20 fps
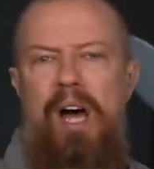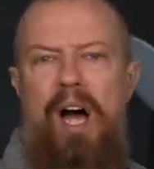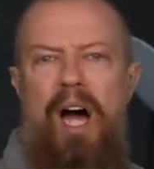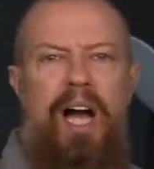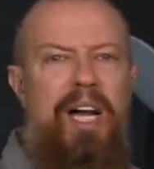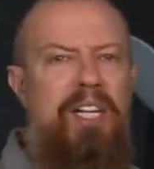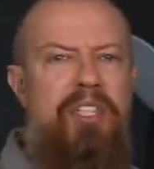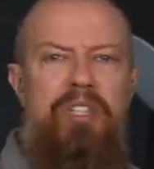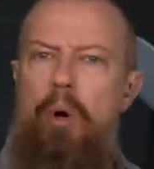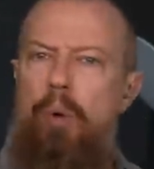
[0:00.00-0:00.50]

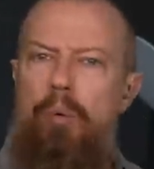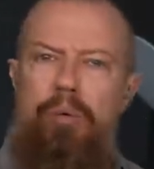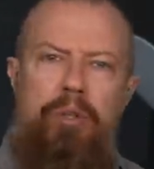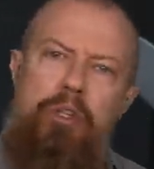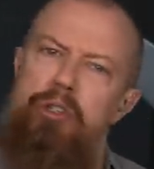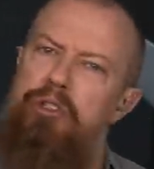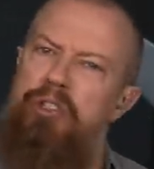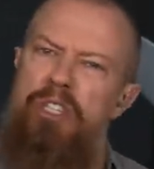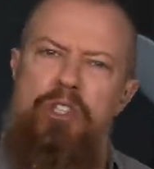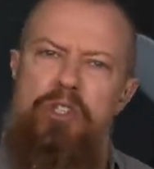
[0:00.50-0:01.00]
I don't
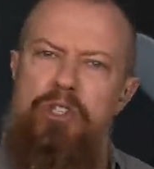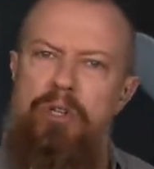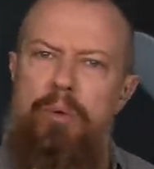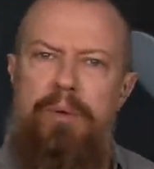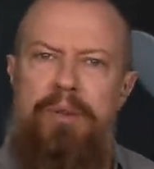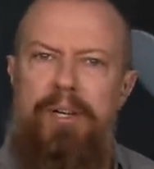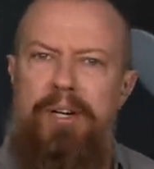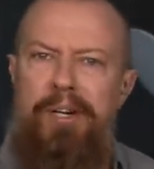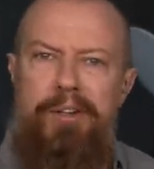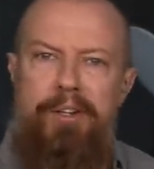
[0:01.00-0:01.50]
usually shoot
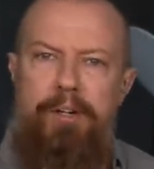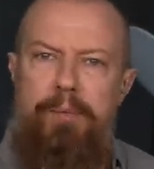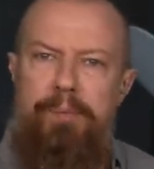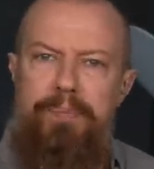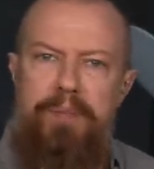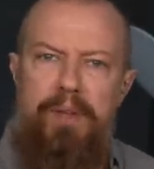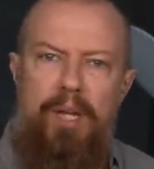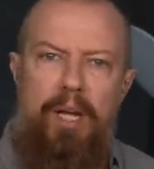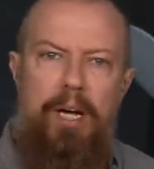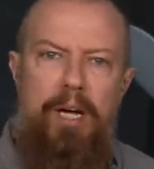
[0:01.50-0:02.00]
with it on there.
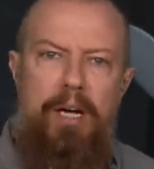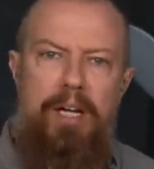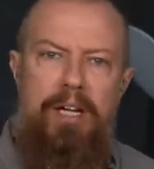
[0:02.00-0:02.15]
Uh,